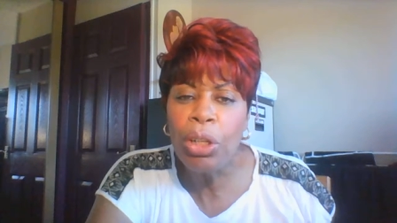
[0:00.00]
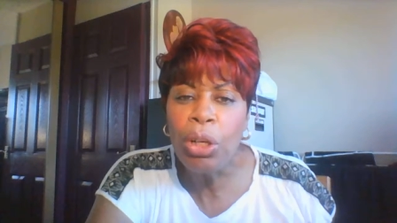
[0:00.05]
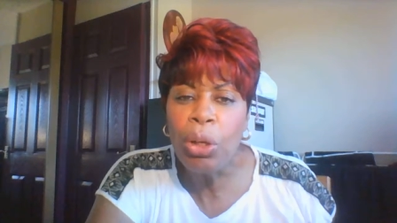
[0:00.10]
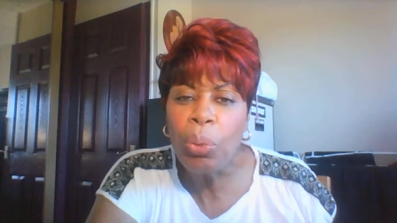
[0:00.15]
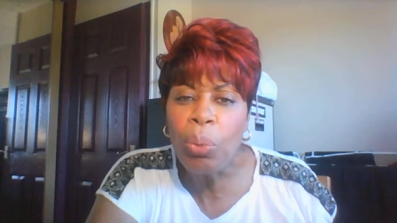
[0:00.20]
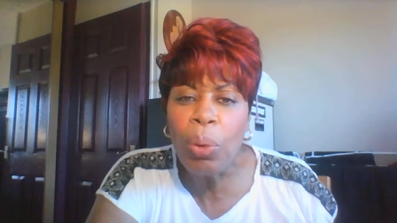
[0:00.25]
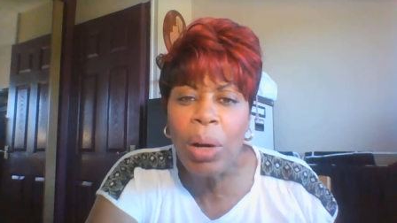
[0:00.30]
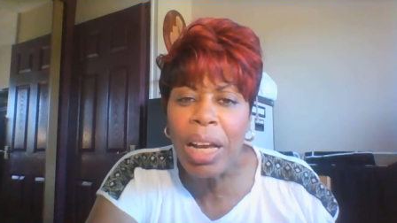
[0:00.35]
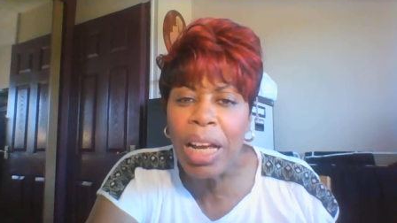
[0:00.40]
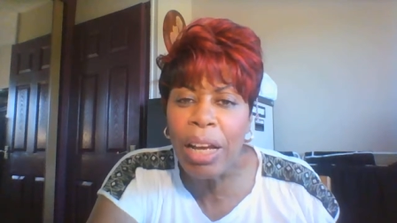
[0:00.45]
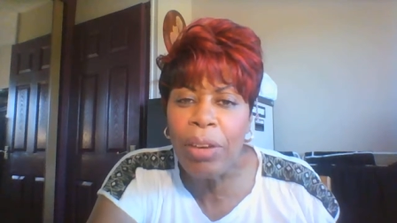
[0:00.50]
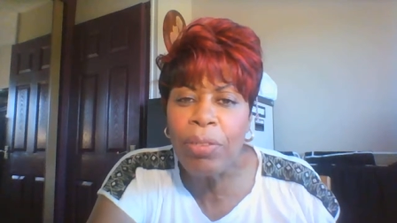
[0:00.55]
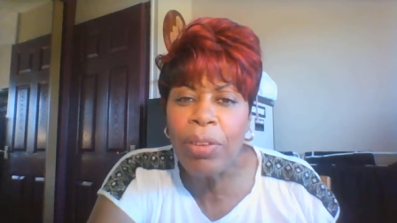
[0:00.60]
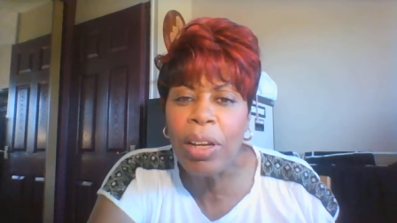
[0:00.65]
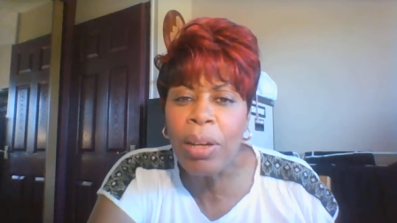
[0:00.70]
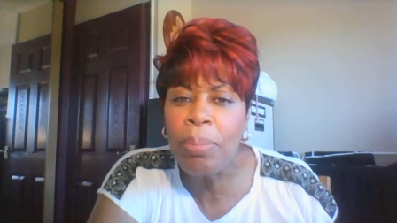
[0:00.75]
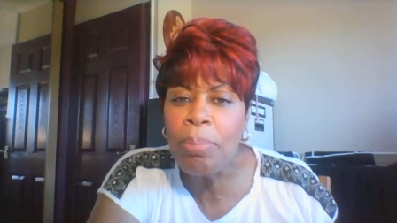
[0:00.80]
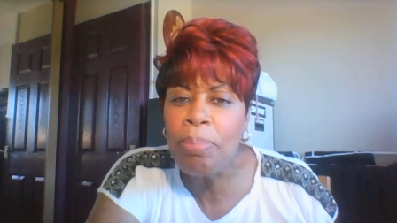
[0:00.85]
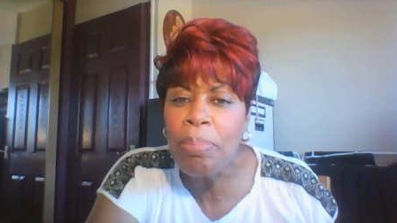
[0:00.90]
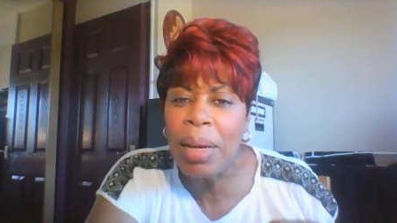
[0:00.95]

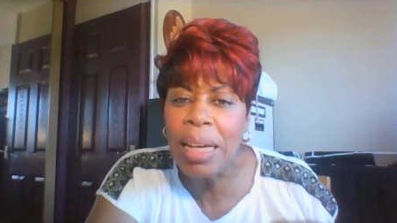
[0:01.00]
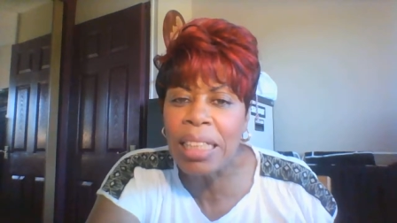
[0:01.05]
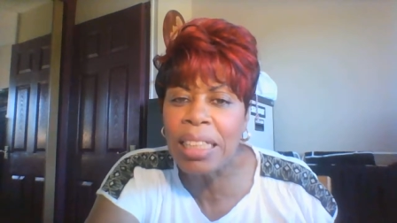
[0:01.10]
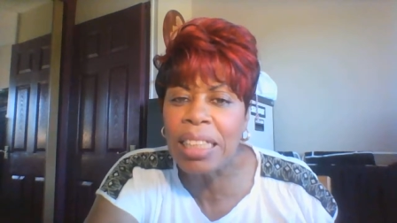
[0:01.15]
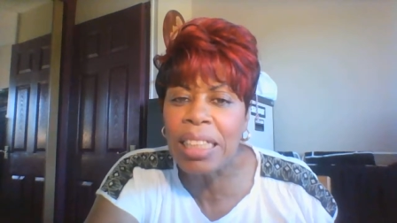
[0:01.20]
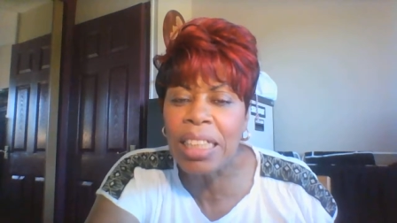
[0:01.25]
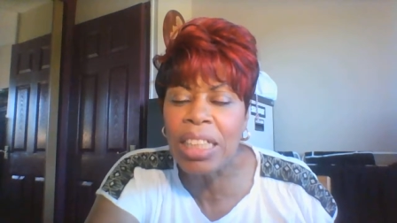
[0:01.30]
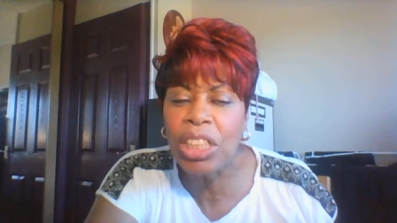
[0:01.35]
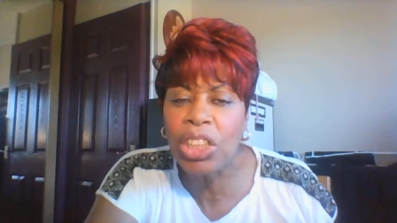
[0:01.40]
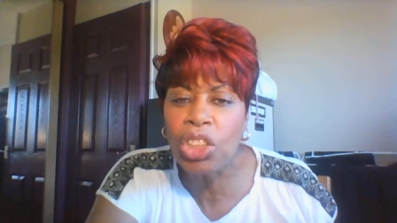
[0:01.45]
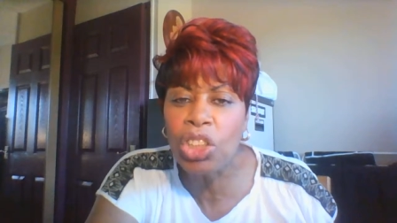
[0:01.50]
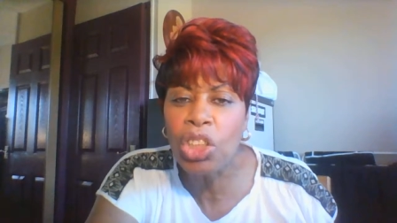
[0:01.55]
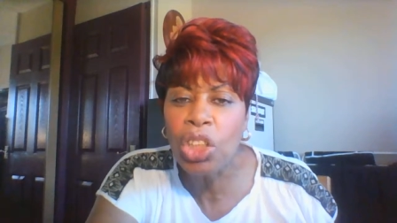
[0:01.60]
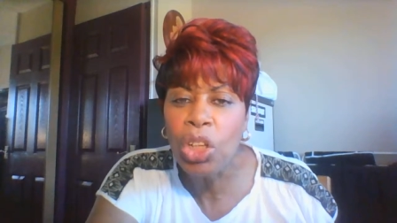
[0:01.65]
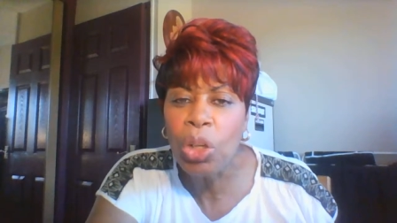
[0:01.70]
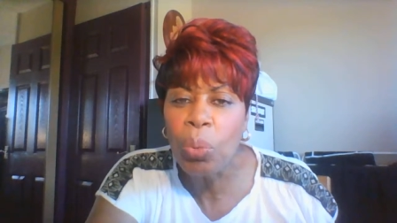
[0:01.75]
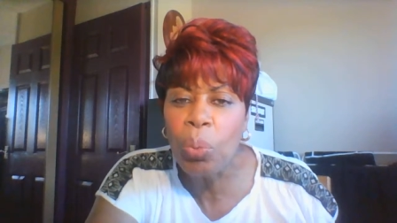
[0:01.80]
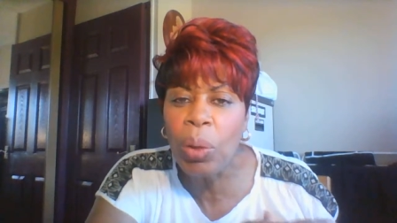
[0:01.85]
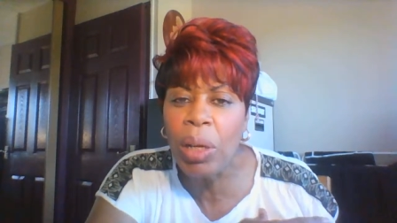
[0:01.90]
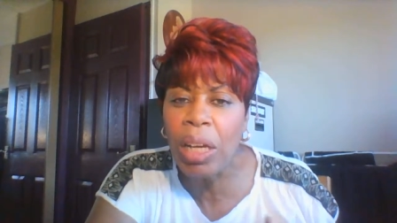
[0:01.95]
whatever message
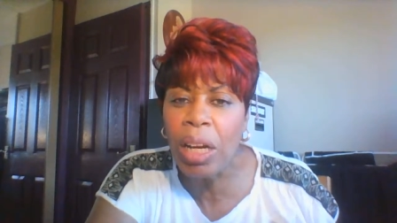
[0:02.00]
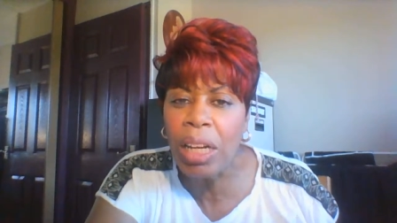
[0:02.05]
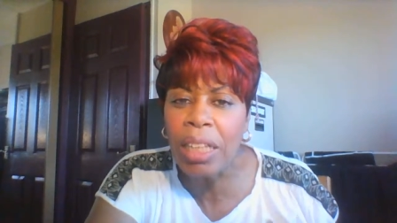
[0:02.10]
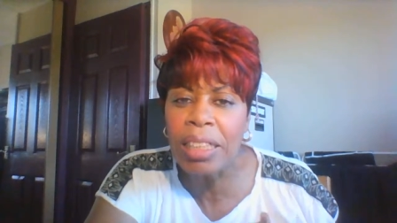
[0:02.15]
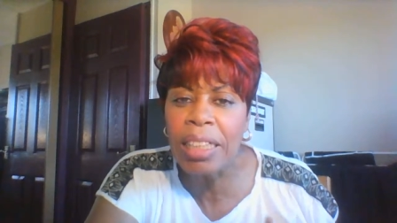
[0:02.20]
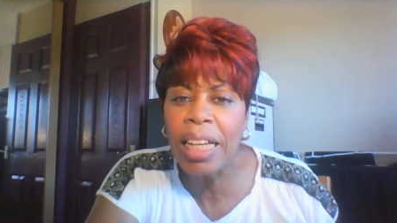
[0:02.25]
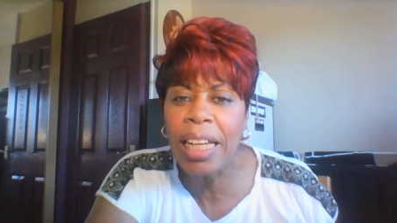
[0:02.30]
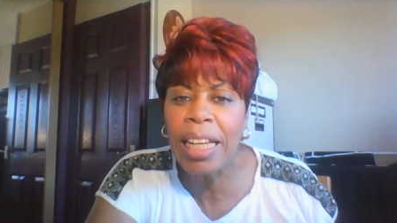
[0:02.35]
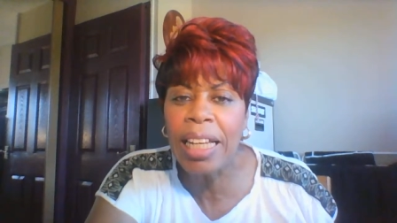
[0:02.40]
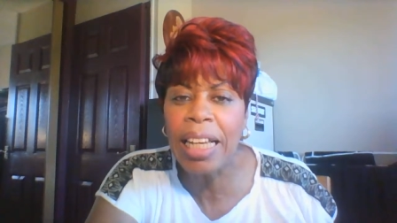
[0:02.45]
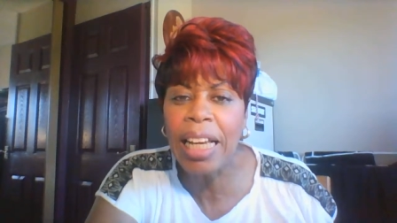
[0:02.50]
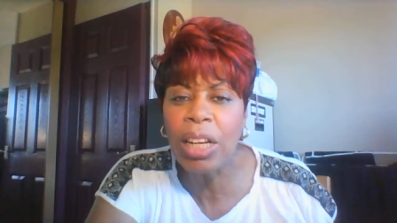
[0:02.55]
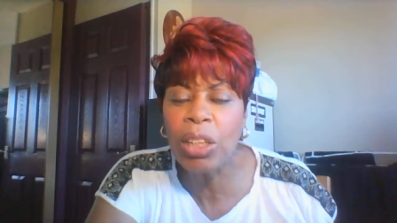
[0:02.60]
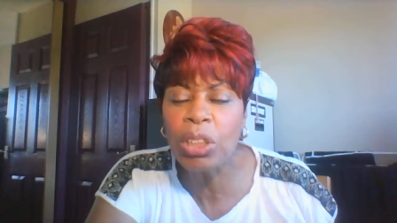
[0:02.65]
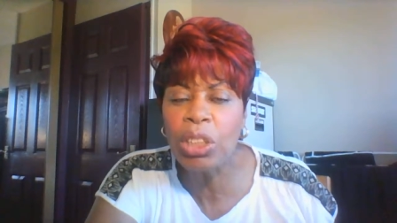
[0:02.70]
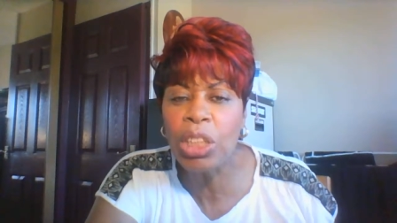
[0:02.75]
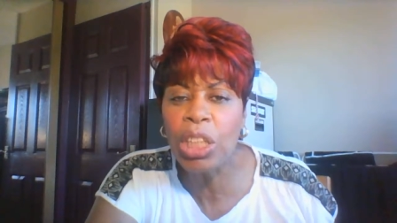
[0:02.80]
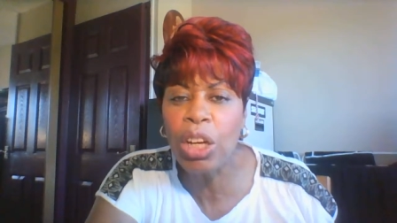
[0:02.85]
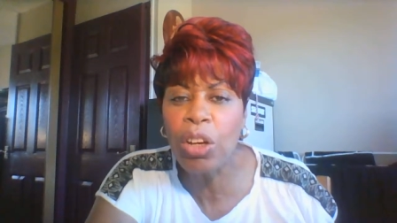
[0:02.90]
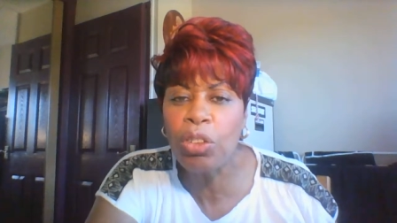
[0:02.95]
we are telling
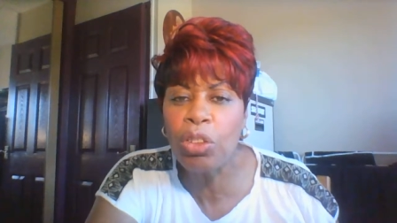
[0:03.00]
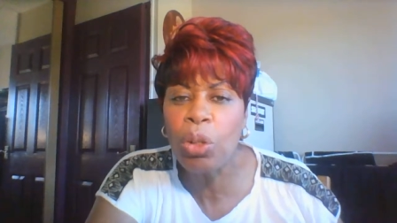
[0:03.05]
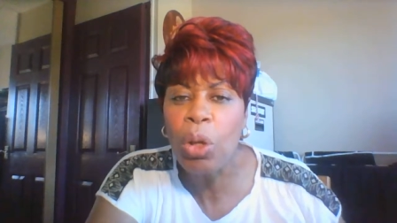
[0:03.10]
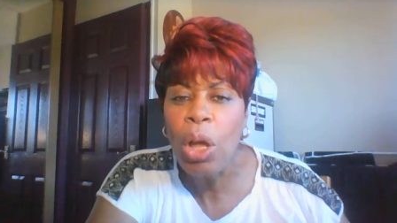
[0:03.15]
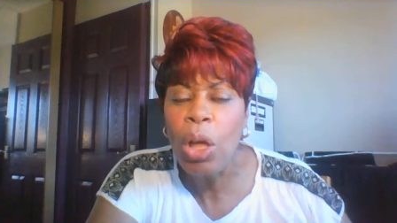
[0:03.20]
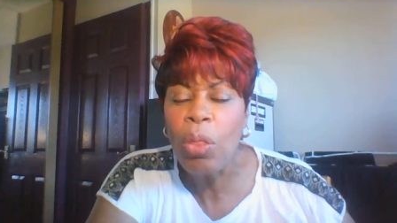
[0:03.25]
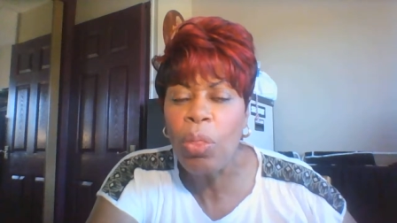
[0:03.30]
ourselves